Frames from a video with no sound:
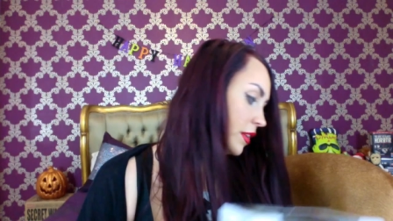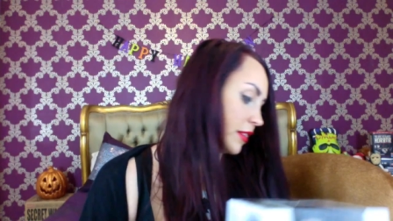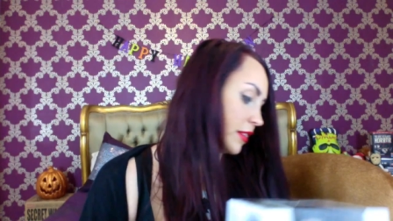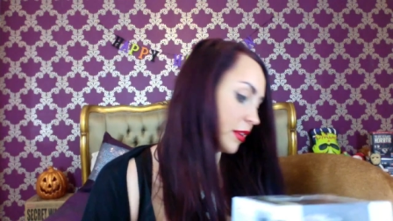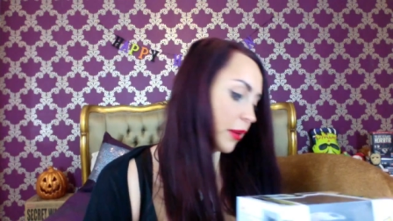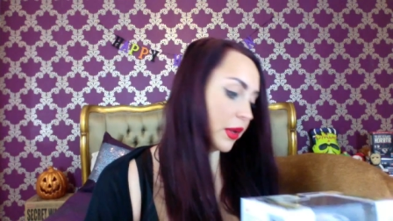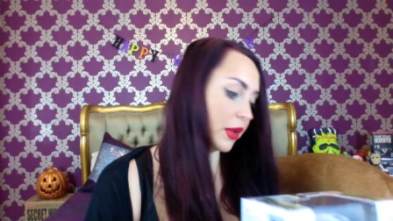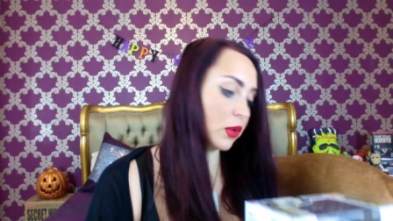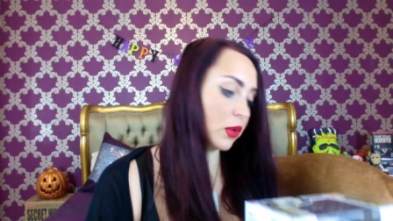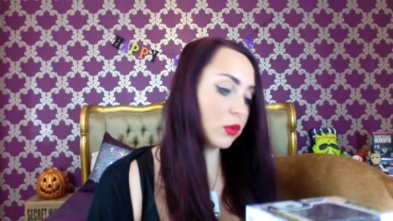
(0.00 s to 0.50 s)
So
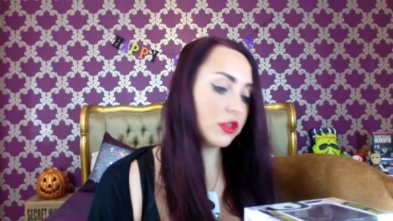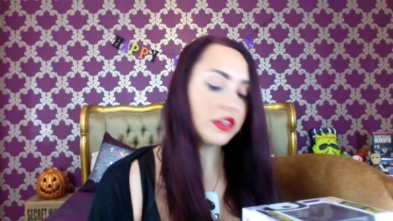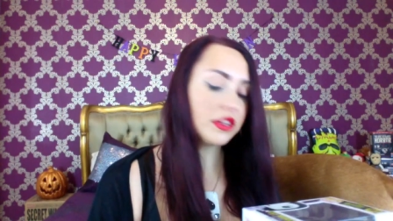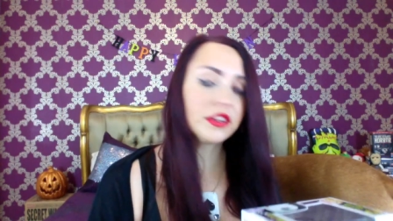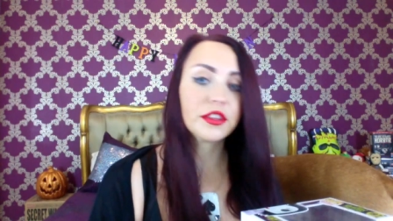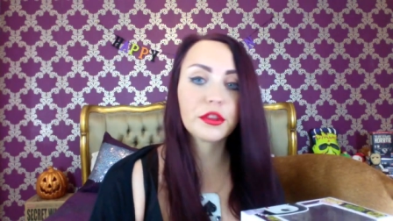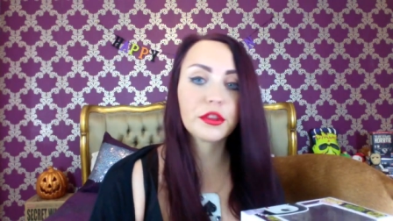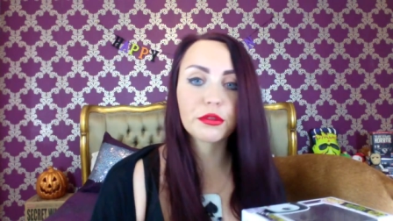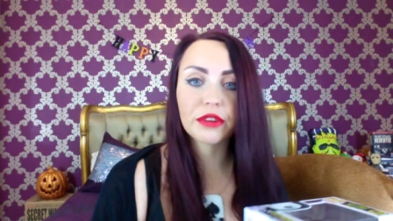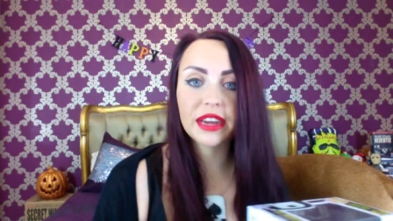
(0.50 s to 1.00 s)
I ordered
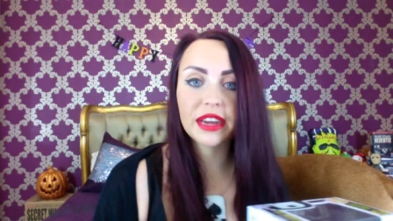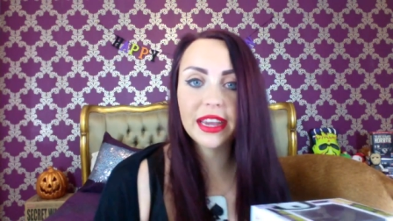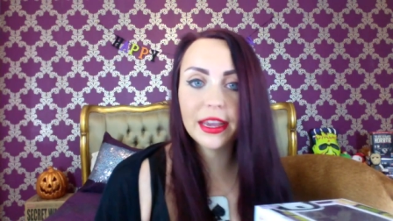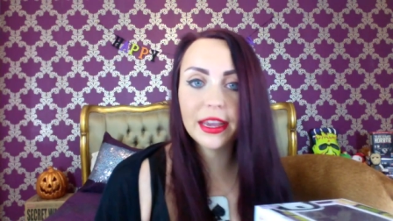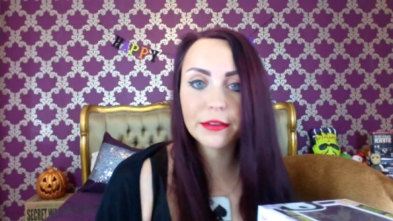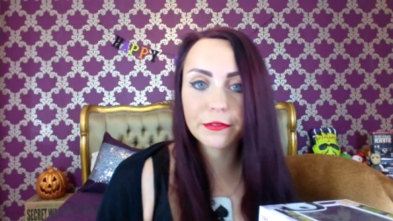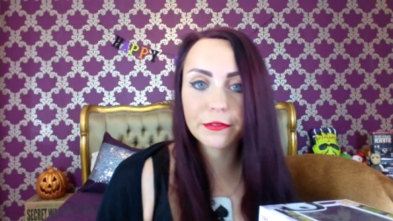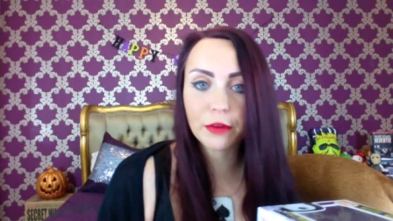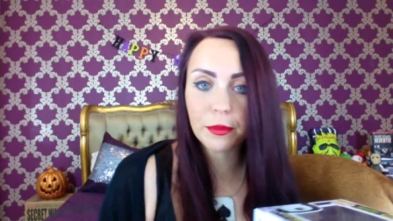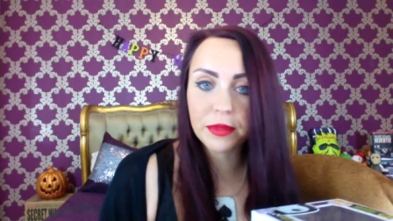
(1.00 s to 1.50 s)

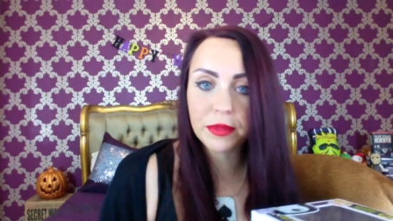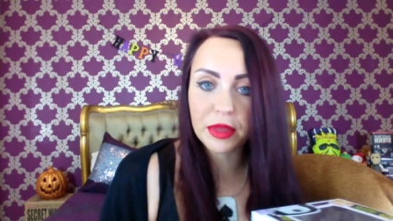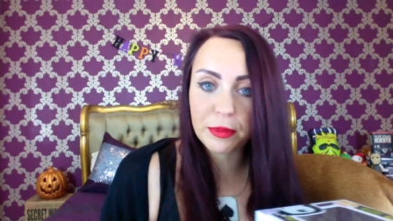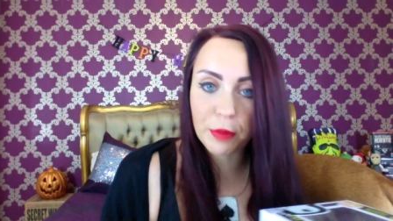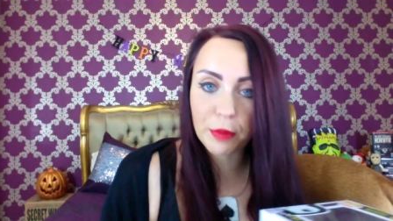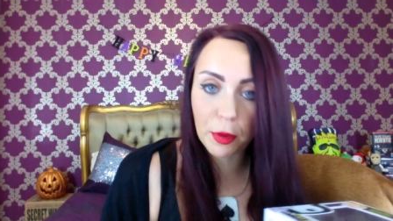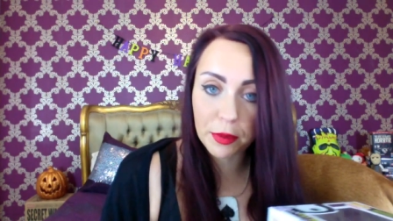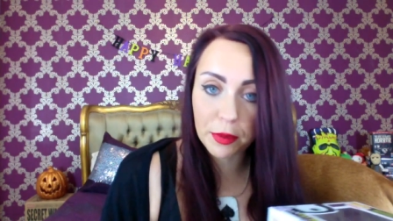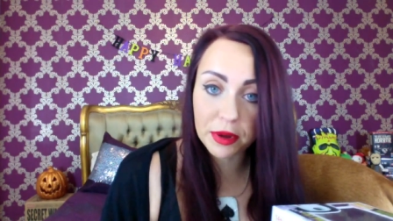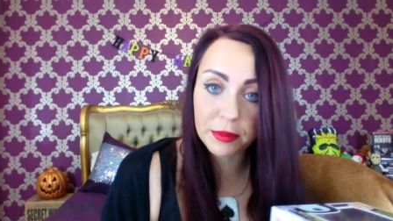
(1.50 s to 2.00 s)
three from the
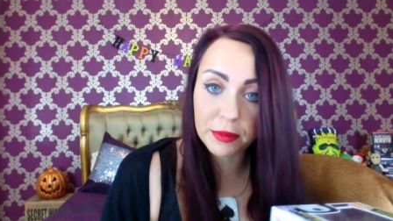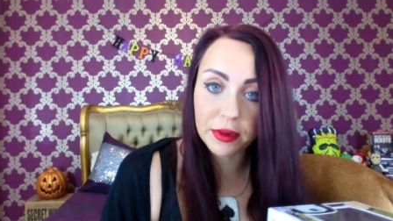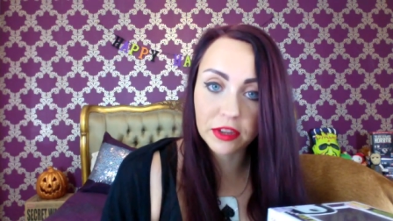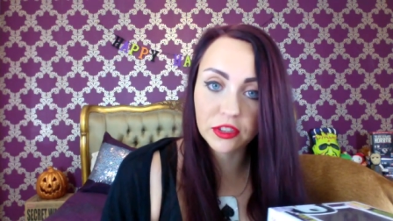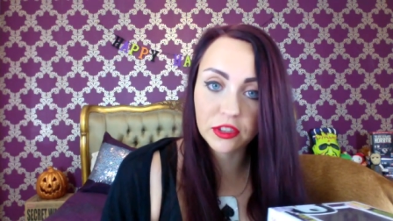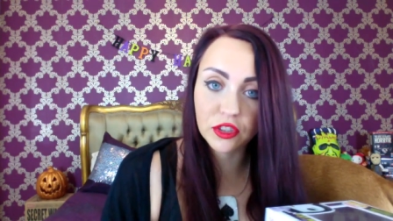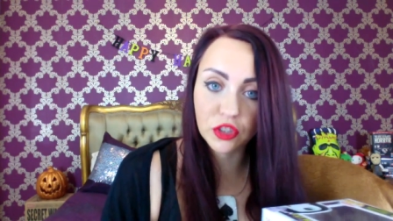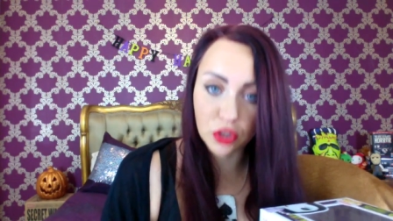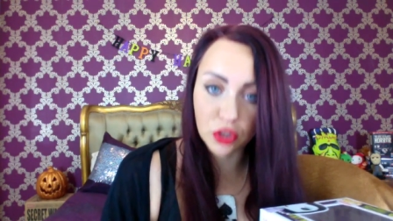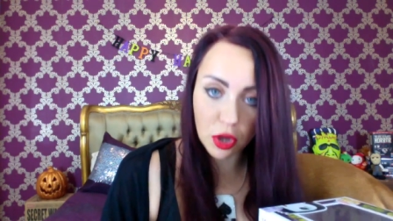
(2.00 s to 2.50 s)
Pop in a
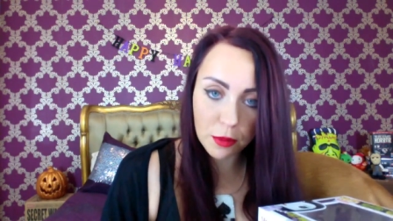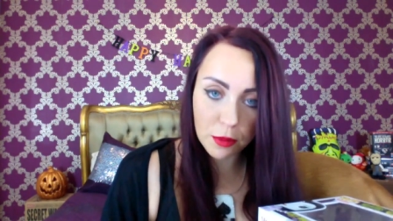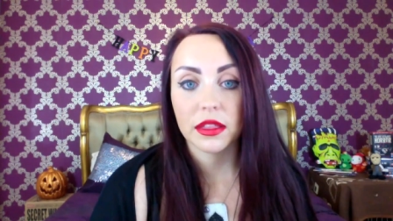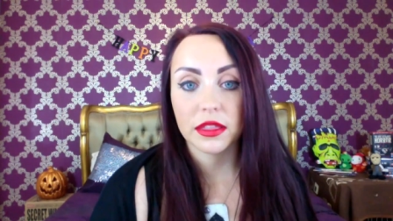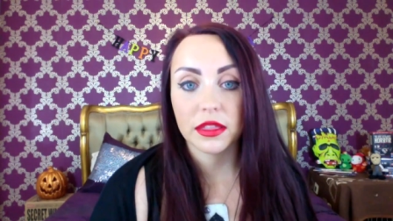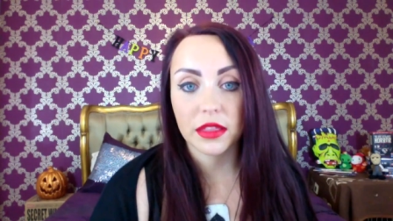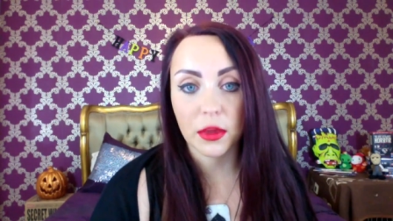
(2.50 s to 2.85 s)
Box shop.